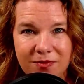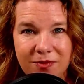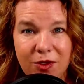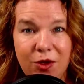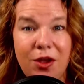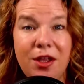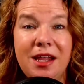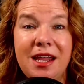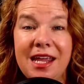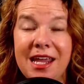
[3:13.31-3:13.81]
You
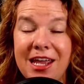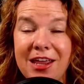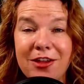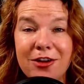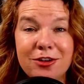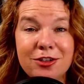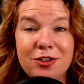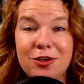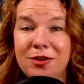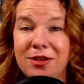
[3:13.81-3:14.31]
can
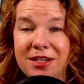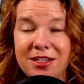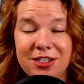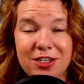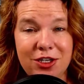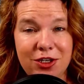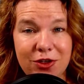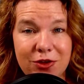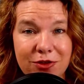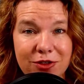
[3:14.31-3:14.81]
either tune
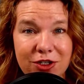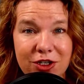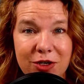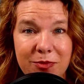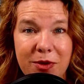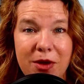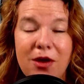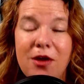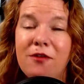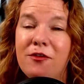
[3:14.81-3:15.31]
into
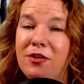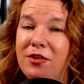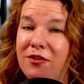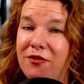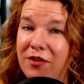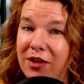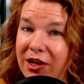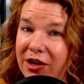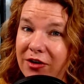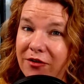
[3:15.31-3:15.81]
YouTube for the
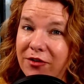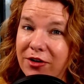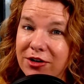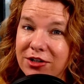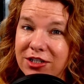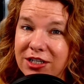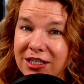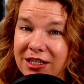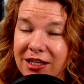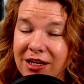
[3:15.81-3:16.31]
video
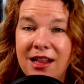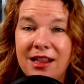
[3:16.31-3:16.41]
version,